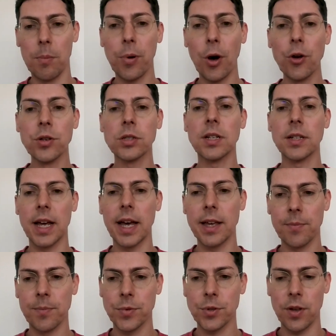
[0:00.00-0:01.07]
post a day,
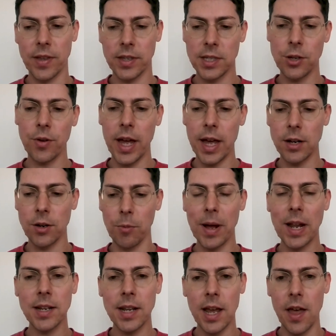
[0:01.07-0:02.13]
so they see your ad on
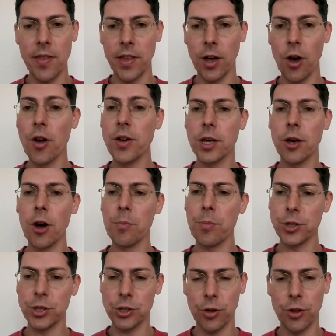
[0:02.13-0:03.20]
Monday and they only go and
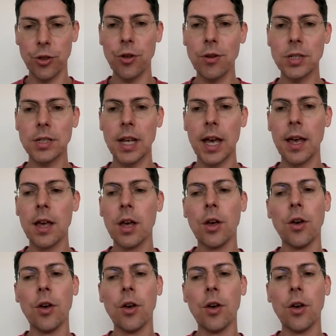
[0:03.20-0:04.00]
purchase on Thursday,